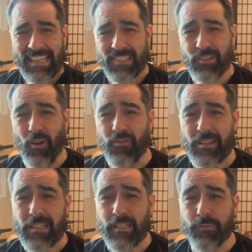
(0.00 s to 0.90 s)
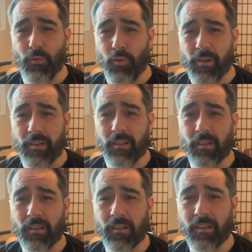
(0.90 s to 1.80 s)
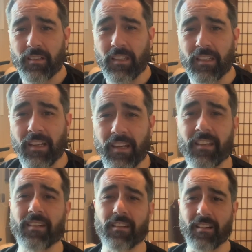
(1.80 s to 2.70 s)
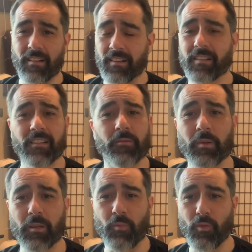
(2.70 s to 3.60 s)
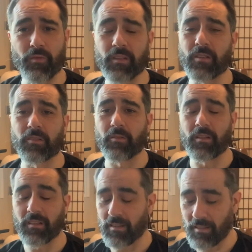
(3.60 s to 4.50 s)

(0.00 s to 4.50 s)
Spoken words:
Sorry for the delay in making more videos, but